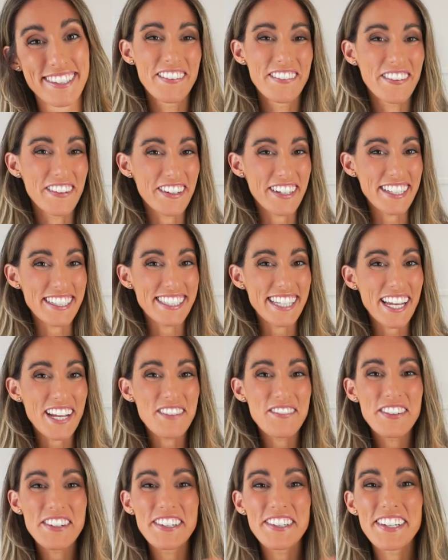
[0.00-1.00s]
For
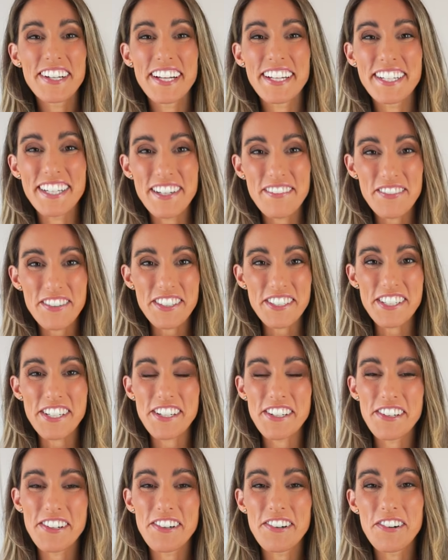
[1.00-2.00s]
example, number
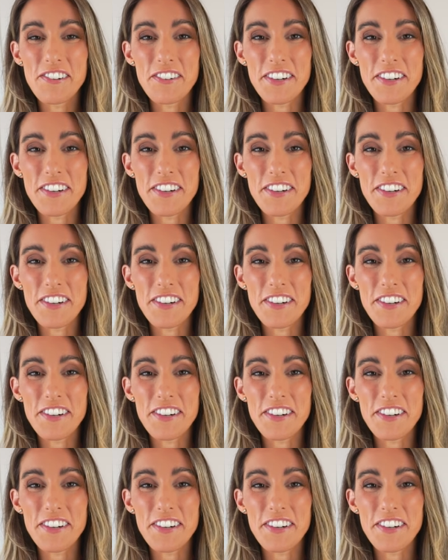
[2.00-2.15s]
two,